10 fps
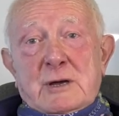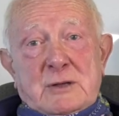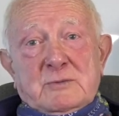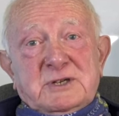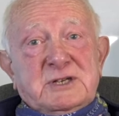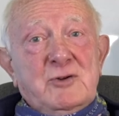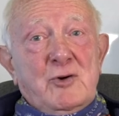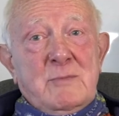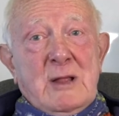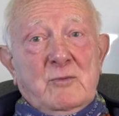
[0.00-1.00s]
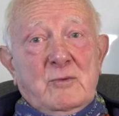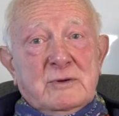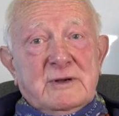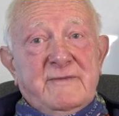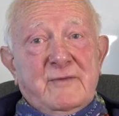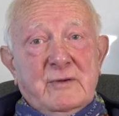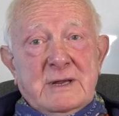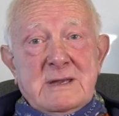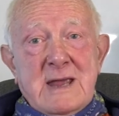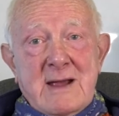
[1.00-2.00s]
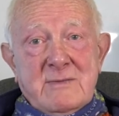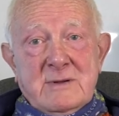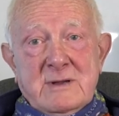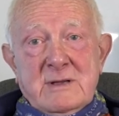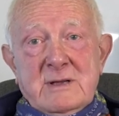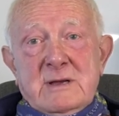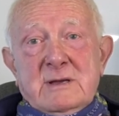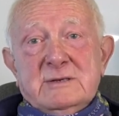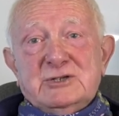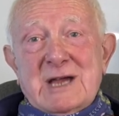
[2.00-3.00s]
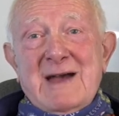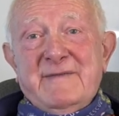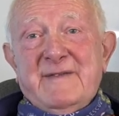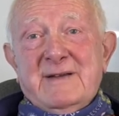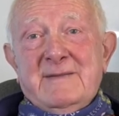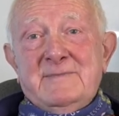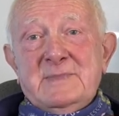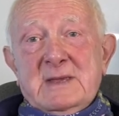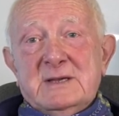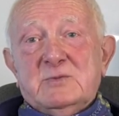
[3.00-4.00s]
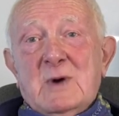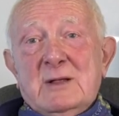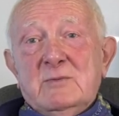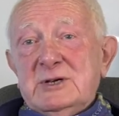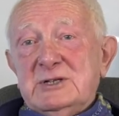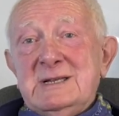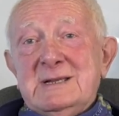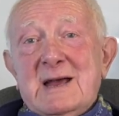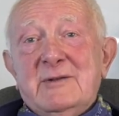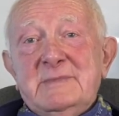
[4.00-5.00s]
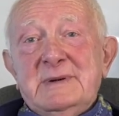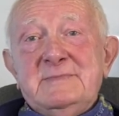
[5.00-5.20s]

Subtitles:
There was snow melt water falling down the shaft as well, which didn't help.